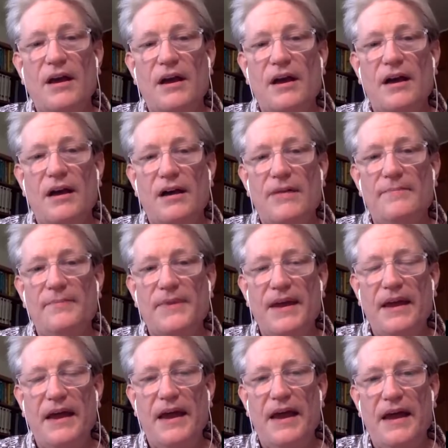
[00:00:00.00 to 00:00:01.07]

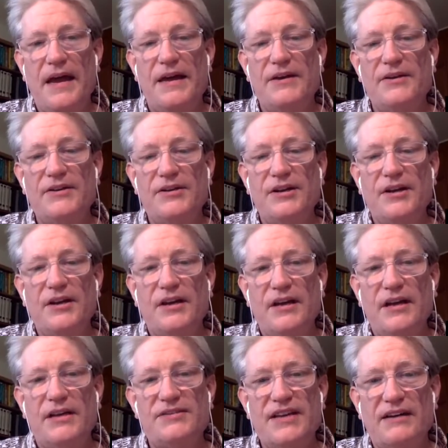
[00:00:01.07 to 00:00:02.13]
And
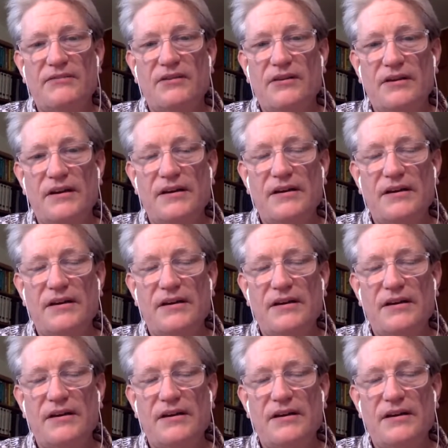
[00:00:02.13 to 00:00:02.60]
it's how long?